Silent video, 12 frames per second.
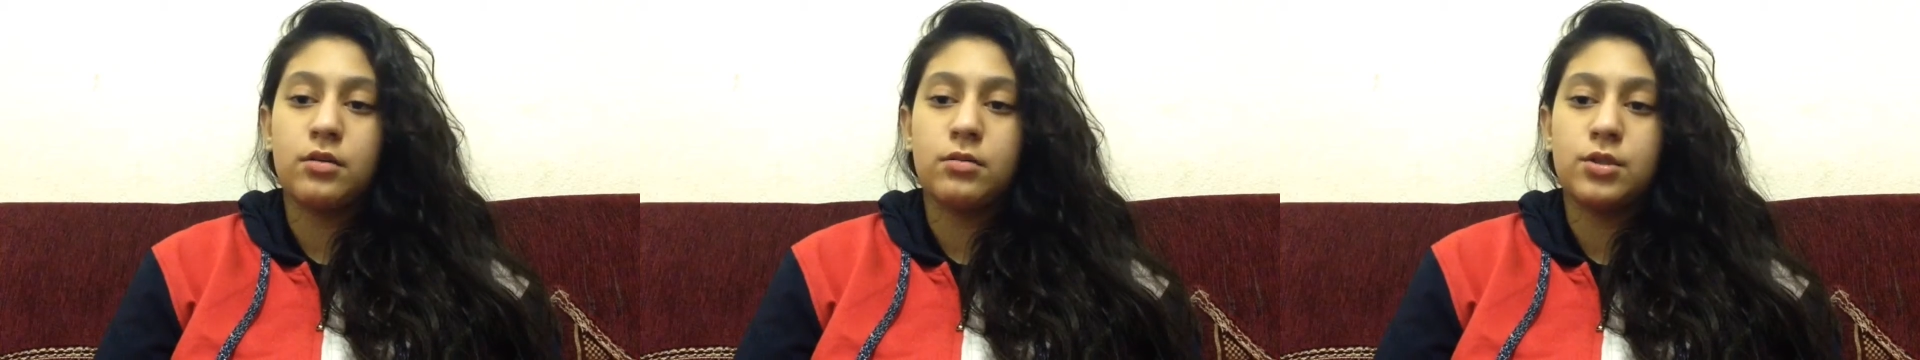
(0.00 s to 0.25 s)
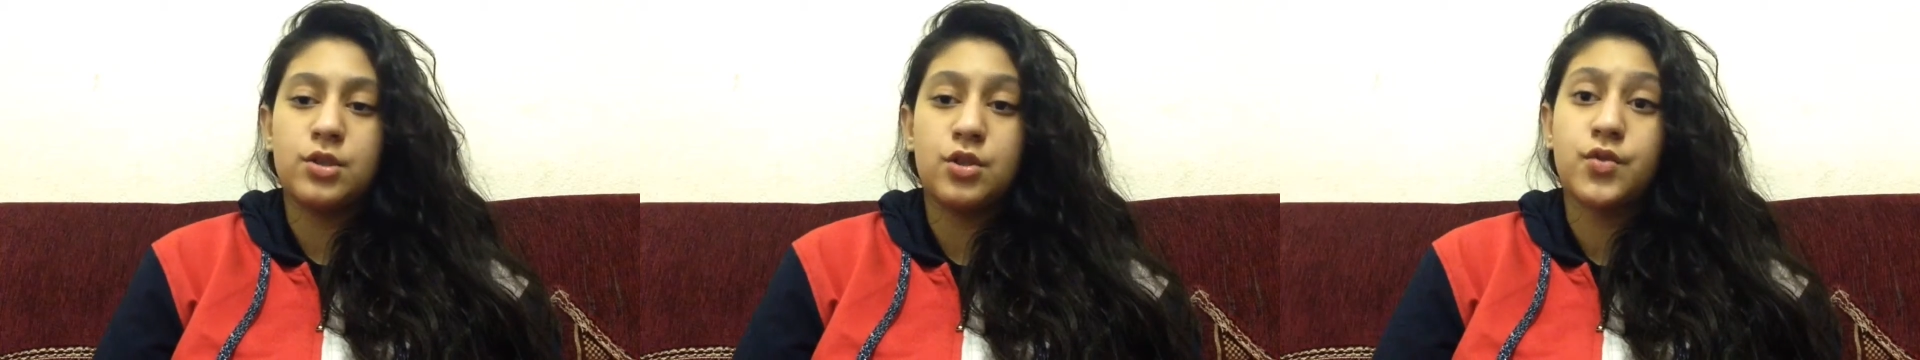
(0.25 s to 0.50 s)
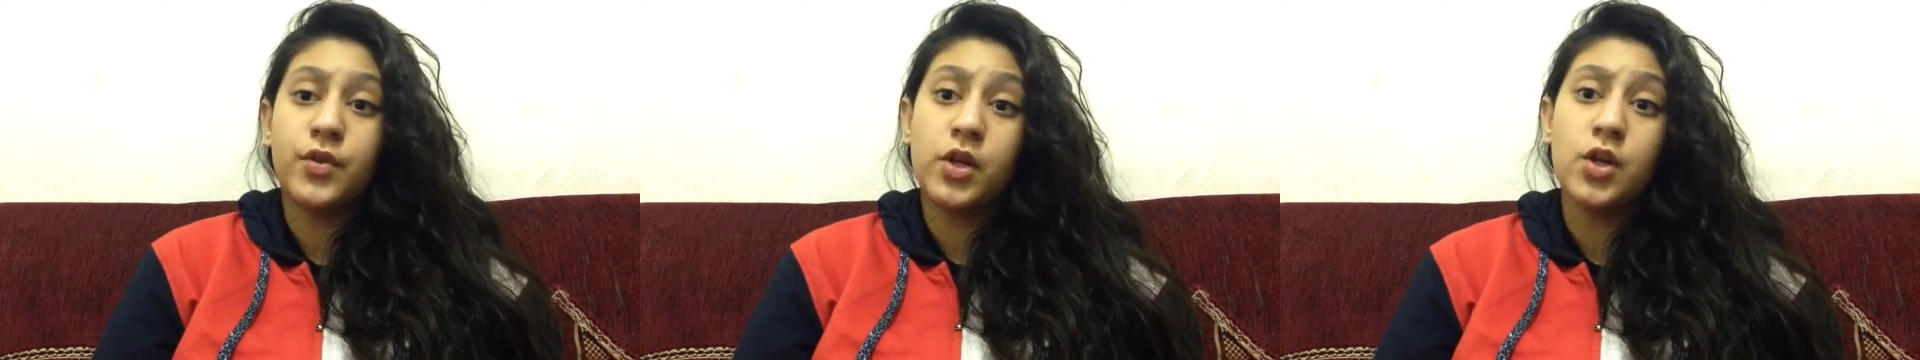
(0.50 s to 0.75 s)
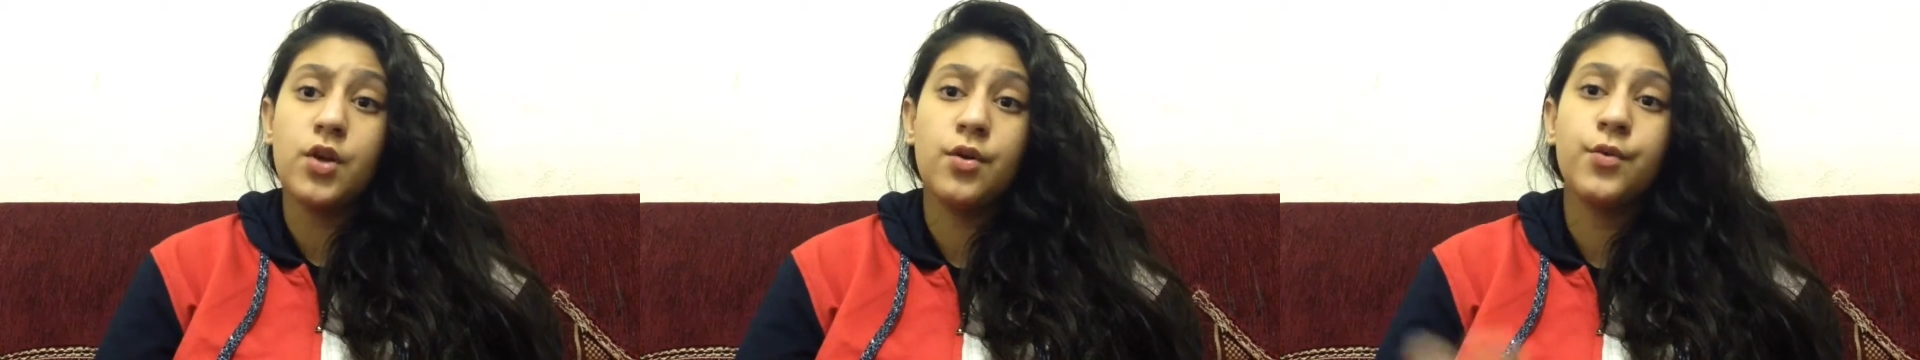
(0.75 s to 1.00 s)
search for
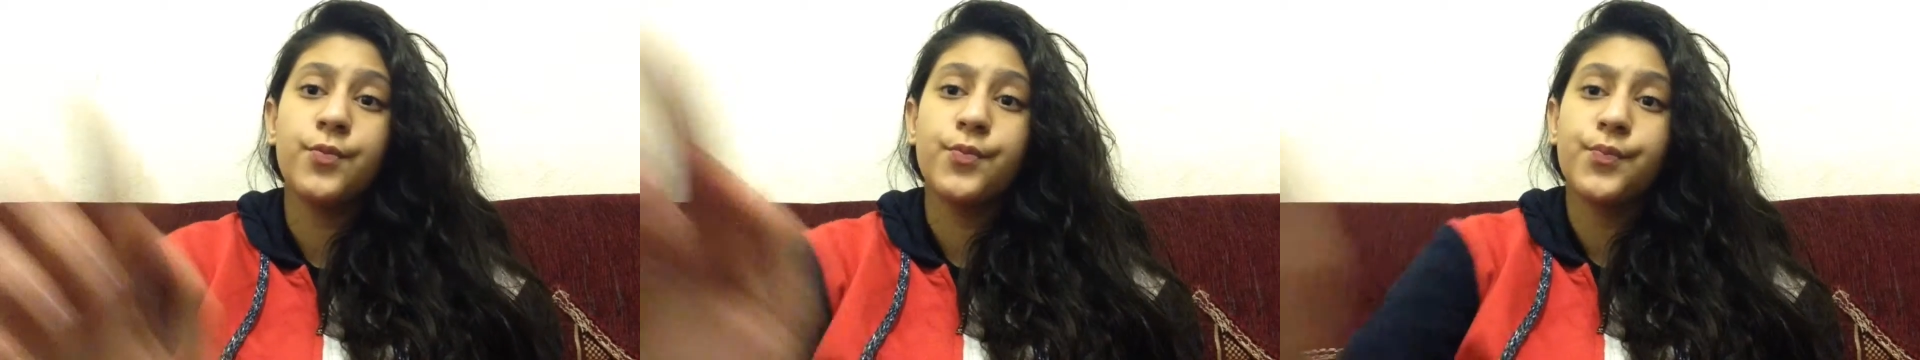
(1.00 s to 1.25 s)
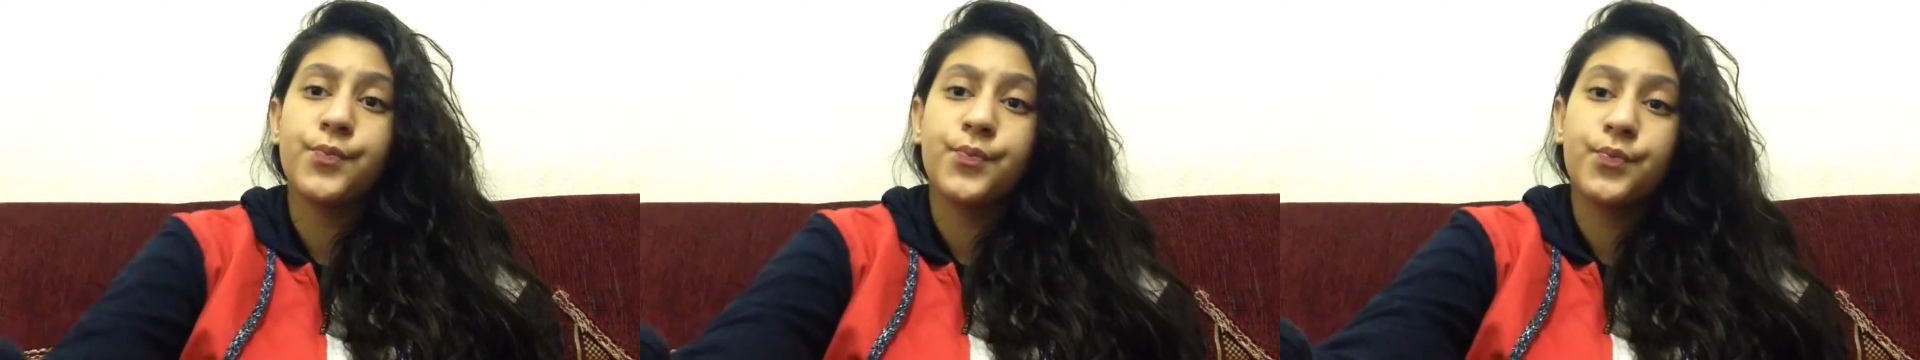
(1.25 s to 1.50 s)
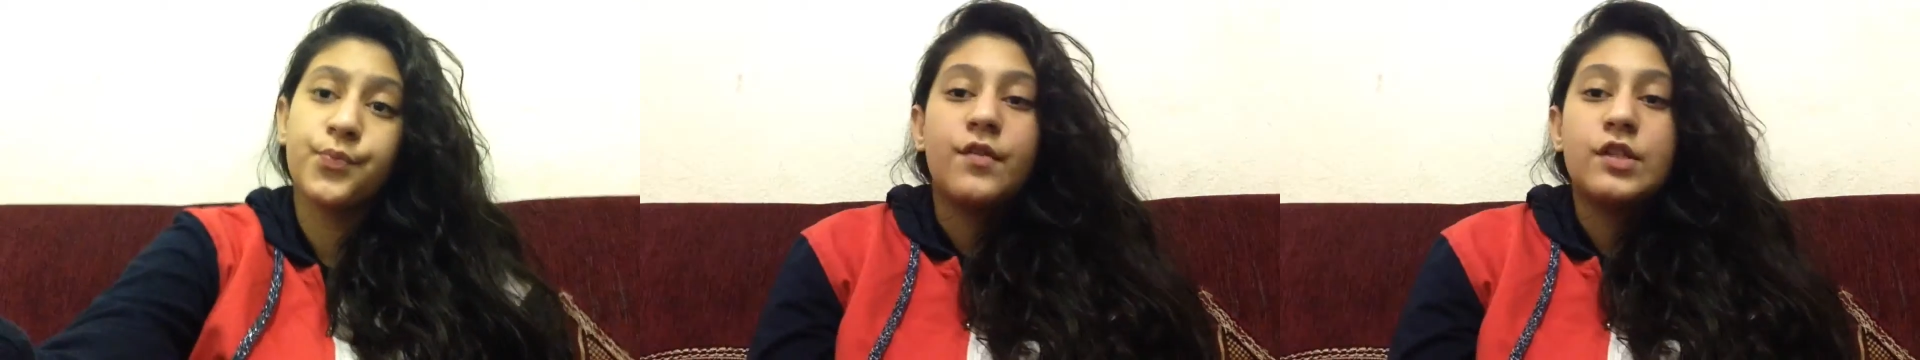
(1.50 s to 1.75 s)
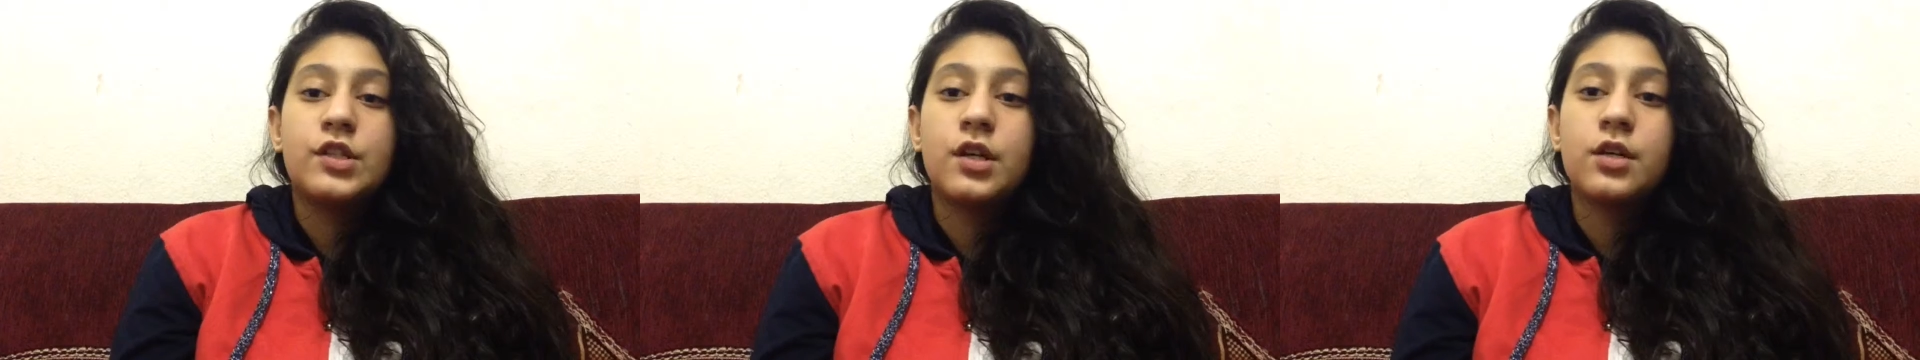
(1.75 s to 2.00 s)
you. If
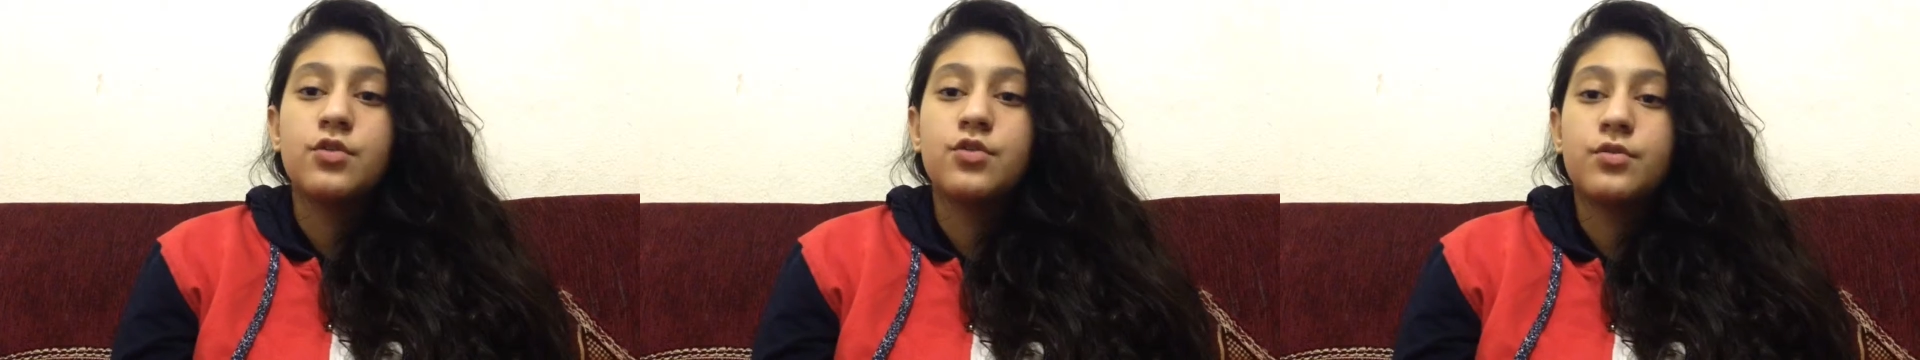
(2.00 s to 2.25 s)
you don't